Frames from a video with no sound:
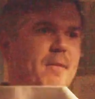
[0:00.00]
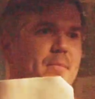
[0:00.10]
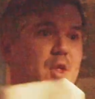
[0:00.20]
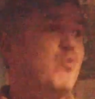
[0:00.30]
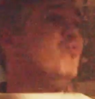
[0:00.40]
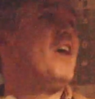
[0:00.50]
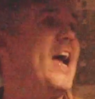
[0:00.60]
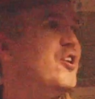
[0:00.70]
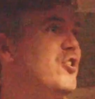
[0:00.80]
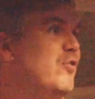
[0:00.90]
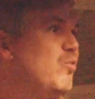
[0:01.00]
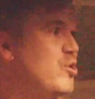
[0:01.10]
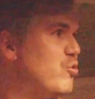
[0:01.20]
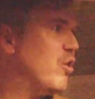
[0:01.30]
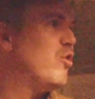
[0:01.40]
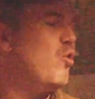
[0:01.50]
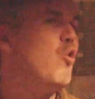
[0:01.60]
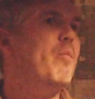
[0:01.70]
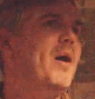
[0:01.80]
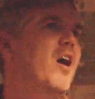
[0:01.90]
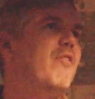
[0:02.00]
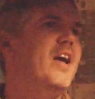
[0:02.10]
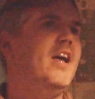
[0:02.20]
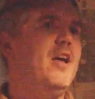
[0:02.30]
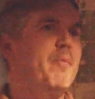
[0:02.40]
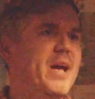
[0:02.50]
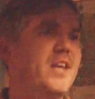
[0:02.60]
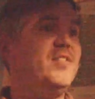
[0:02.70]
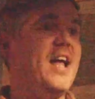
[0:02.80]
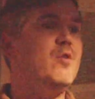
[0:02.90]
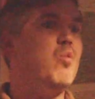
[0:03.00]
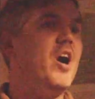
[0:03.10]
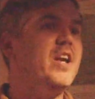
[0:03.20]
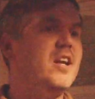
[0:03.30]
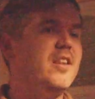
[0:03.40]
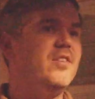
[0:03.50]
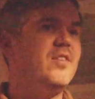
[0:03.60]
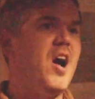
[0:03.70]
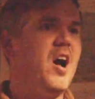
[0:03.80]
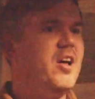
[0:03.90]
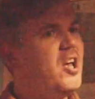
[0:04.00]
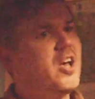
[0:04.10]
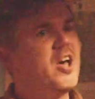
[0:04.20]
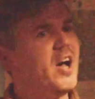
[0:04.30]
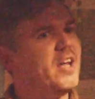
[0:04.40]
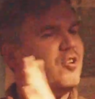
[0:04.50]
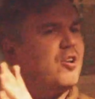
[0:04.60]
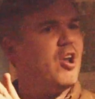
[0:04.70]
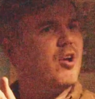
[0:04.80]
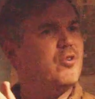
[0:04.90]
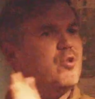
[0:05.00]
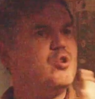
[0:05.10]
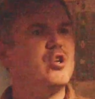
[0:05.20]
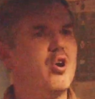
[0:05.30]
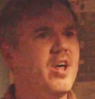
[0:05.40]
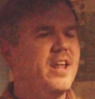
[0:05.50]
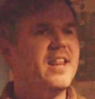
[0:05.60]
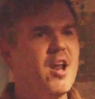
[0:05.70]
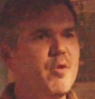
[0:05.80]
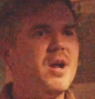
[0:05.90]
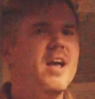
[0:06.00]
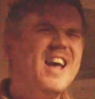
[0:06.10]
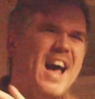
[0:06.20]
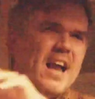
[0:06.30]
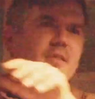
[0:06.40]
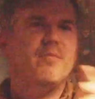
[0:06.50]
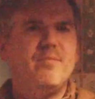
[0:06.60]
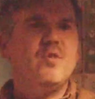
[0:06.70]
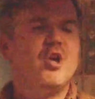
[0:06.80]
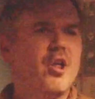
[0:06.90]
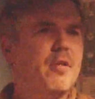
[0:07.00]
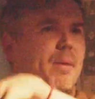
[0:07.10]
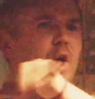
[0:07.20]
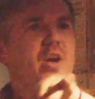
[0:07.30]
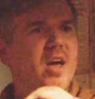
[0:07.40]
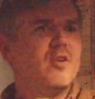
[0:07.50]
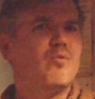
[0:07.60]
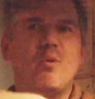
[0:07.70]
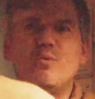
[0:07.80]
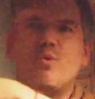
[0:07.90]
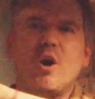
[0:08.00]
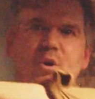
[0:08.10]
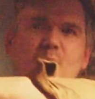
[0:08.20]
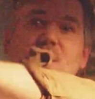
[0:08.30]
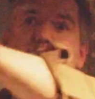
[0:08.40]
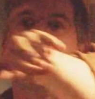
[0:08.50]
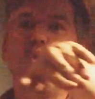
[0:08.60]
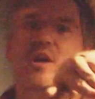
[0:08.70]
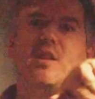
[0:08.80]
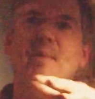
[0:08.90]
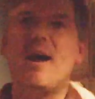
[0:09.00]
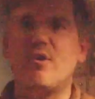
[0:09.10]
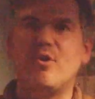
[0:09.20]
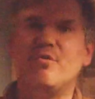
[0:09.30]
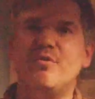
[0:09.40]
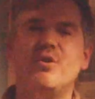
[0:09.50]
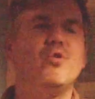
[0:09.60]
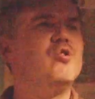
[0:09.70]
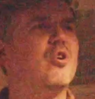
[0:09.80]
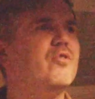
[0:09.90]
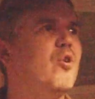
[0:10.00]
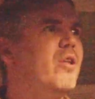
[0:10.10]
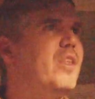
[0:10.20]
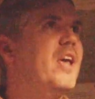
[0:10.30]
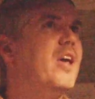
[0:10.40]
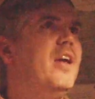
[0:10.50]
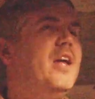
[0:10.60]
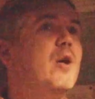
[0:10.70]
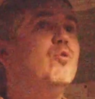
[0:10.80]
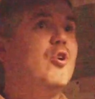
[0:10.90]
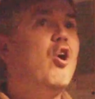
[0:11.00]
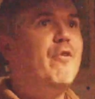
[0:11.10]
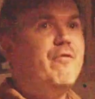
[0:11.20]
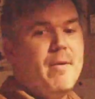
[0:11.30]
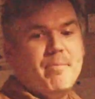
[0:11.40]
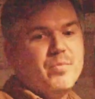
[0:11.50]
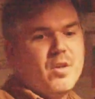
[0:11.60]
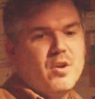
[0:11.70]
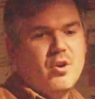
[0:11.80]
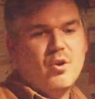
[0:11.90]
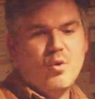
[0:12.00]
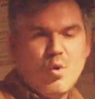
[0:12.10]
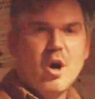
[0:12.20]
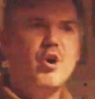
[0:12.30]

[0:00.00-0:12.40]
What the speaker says: those reactions, which were a core part of it, but it stayed wide at the start, cut into a 2-shot, then open it, and the blocking as well was quite good, where you walk in the background of the 2-shot. So I think there was a lot of quite